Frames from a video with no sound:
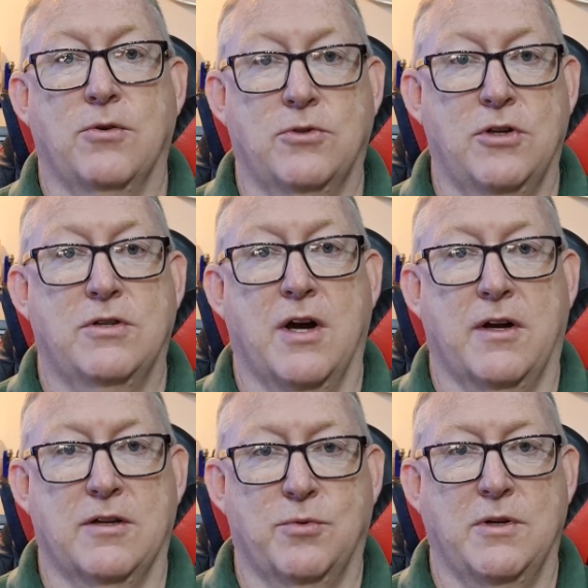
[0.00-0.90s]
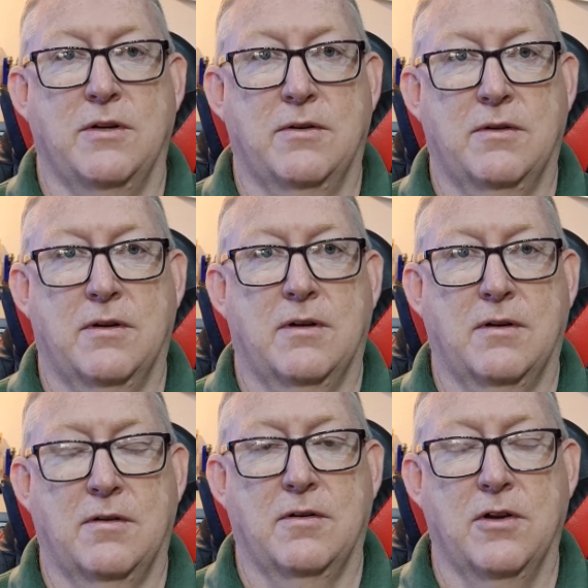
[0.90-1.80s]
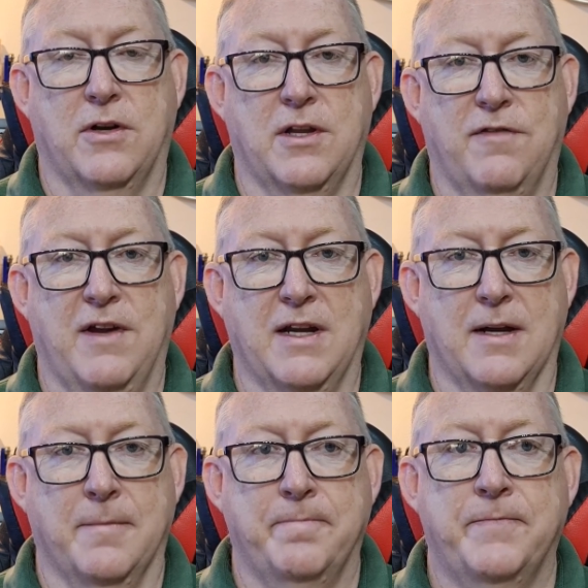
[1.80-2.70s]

or two targets when you look at the finger.